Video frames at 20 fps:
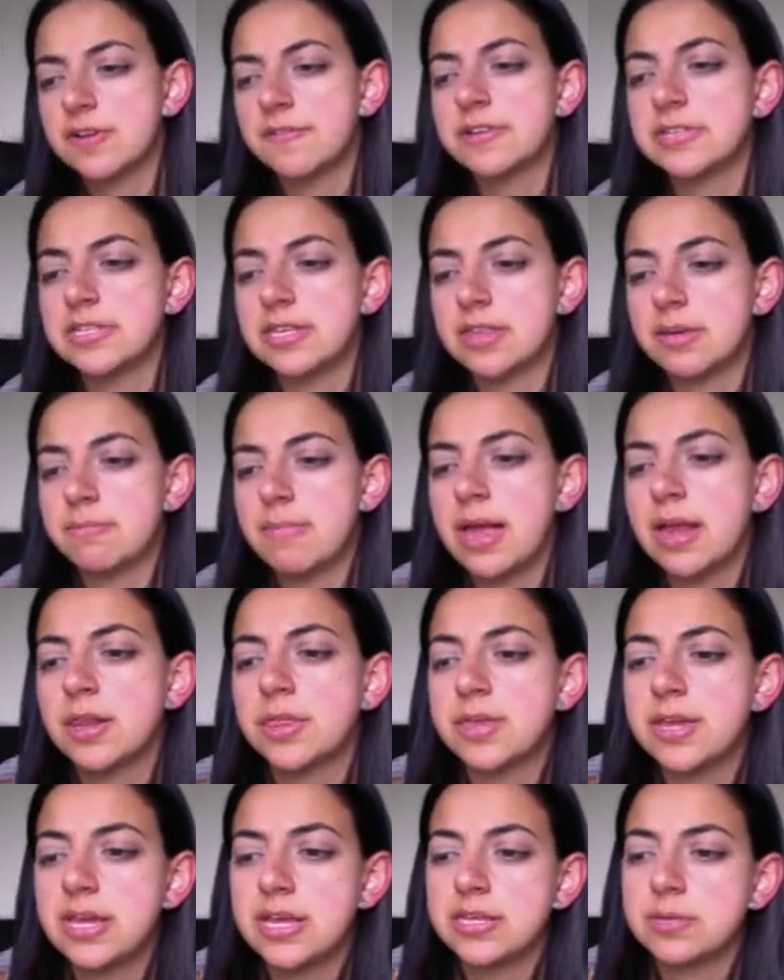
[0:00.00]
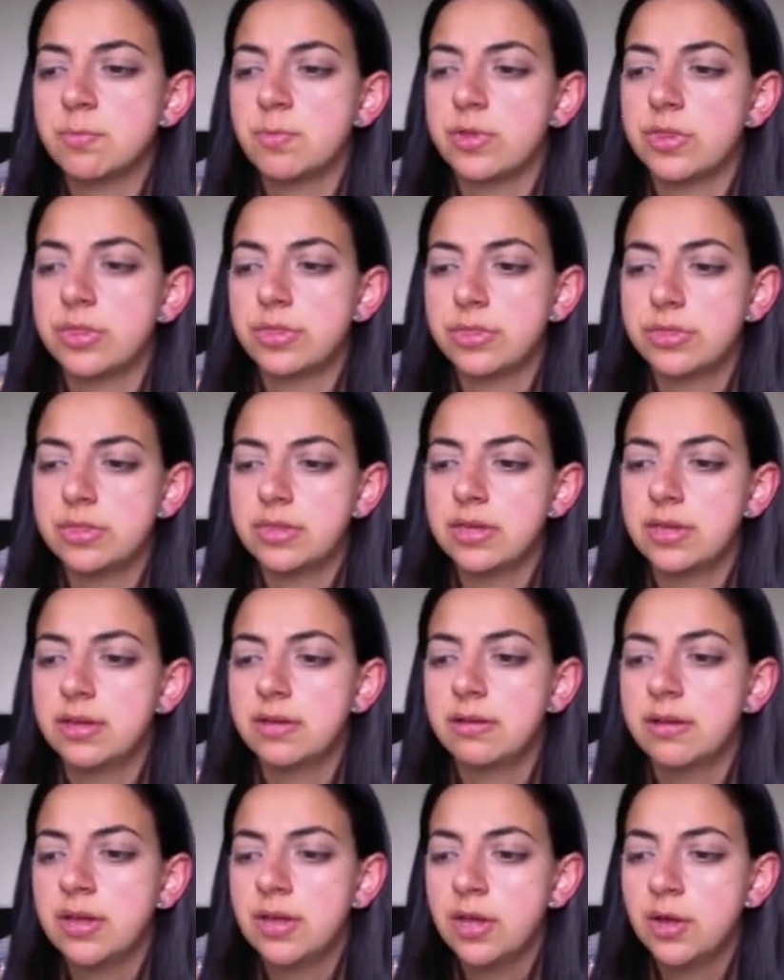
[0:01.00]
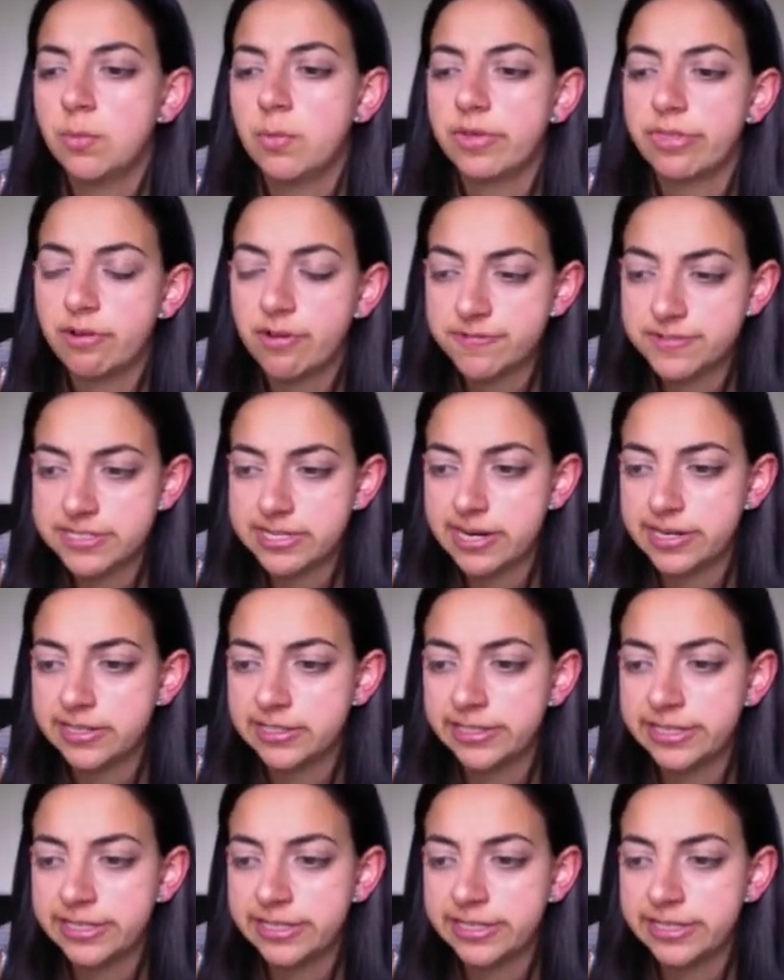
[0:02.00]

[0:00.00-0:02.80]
Obviously, the main thing with offsite